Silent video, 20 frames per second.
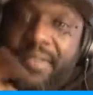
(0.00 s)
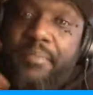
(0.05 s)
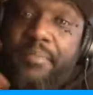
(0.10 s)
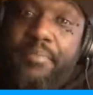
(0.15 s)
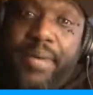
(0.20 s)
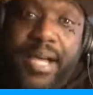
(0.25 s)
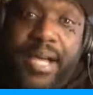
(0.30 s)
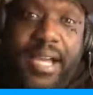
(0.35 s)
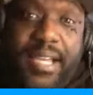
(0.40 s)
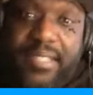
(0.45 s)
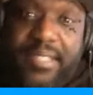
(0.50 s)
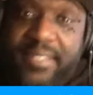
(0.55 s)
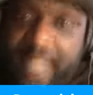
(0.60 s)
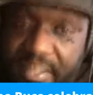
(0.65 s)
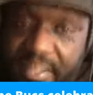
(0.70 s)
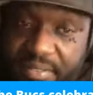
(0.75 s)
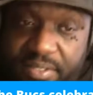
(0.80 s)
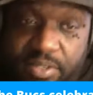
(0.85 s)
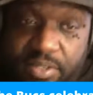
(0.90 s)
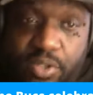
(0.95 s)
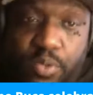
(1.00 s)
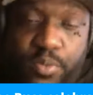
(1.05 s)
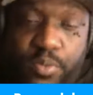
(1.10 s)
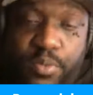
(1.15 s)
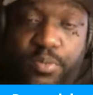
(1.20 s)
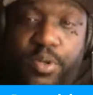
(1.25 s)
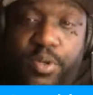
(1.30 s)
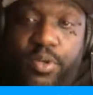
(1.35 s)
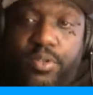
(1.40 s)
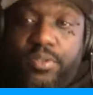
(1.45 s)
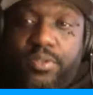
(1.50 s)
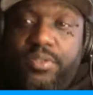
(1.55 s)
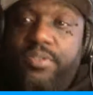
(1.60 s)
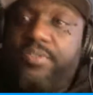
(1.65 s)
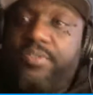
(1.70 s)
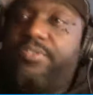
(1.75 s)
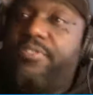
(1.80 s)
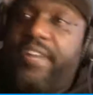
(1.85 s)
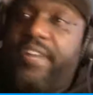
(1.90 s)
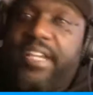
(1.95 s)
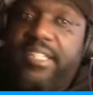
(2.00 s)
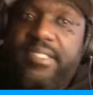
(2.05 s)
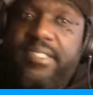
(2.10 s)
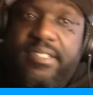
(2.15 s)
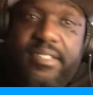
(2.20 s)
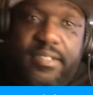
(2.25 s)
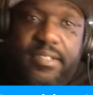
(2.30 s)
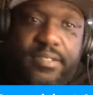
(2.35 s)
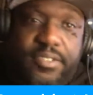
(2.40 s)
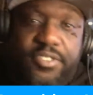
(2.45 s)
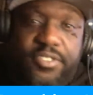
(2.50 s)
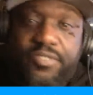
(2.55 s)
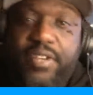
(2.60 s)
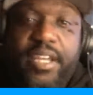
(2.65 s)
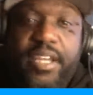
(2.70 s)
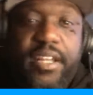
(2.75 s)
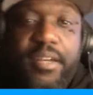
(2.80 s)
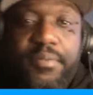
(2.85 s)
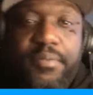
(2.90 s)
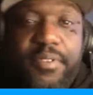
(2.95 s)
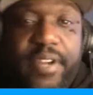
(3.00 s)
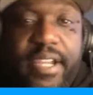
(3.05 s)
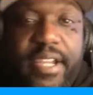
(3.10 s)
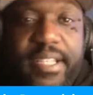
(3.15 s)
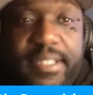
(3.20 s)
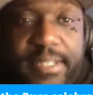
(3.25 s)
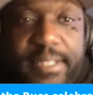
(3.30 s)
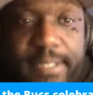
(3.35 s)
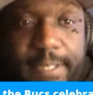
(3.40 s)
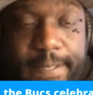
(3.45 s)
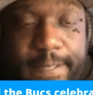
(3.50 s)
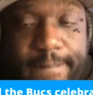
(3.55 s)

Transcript: behind 7 Super Bowls. Crazy. Straight up crazy.